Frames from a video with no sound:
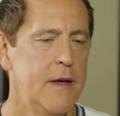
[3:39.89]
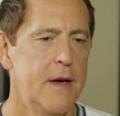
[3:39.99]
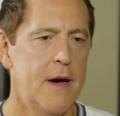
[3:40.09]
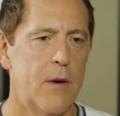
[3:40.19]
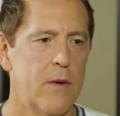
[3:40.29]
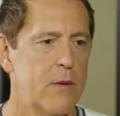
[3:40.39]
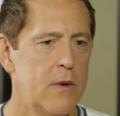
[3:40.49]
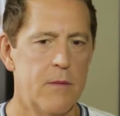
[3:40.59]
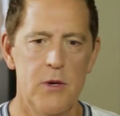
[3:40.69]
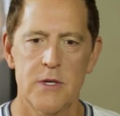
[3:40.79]
Yeah,
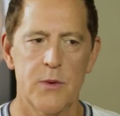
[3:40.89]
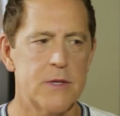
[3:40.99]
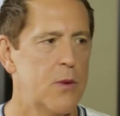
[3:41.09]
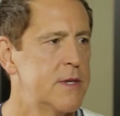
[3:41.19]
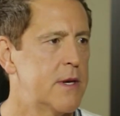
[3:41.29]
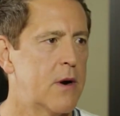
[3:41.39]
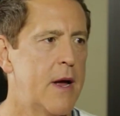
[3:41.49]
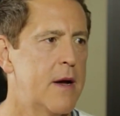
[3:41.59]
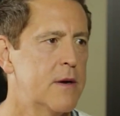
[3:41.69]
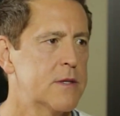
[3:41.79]
well, music was always in our
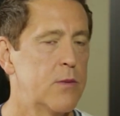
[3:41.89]
house.